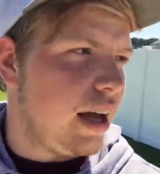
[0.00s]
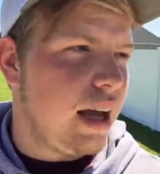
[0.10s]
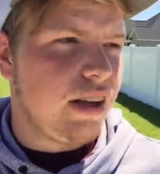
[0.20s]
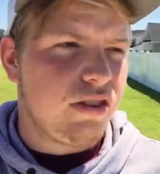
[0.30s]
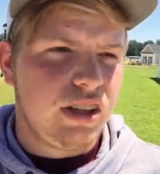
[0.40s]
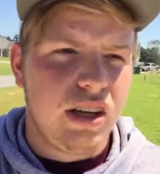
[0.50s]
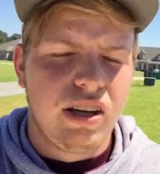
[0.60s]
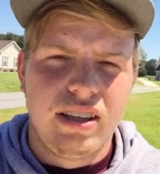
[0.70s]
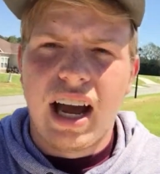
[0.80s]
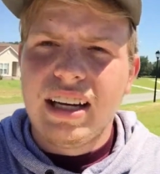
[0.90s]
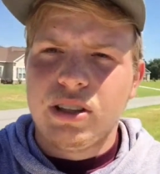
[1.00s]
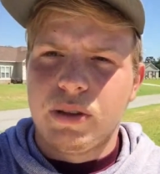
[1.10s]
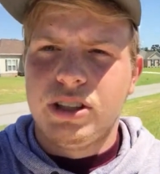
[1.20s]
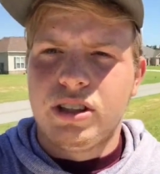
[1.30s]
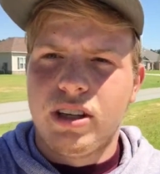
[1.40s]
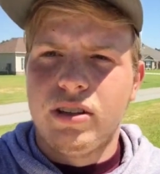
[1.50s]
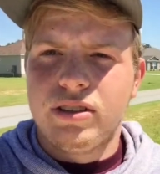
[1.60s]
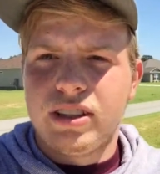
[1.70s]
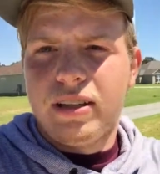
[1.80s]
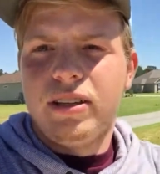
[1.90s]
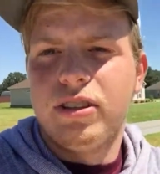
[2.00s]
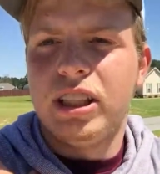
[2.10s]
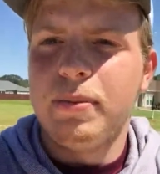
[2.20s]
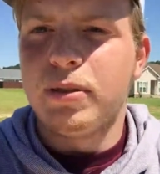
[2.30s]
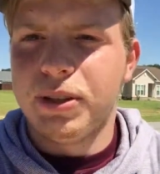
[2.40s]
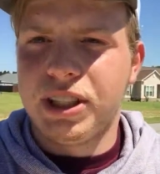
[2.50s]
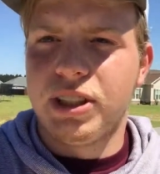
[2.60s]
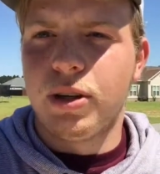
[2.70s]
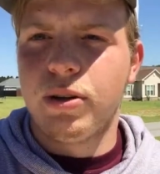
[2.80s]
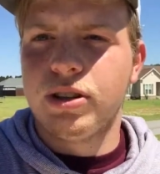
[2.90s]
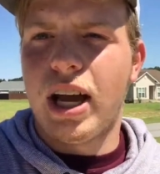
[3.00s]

as the 90s Ranger goes, you'll see me switching shoulders.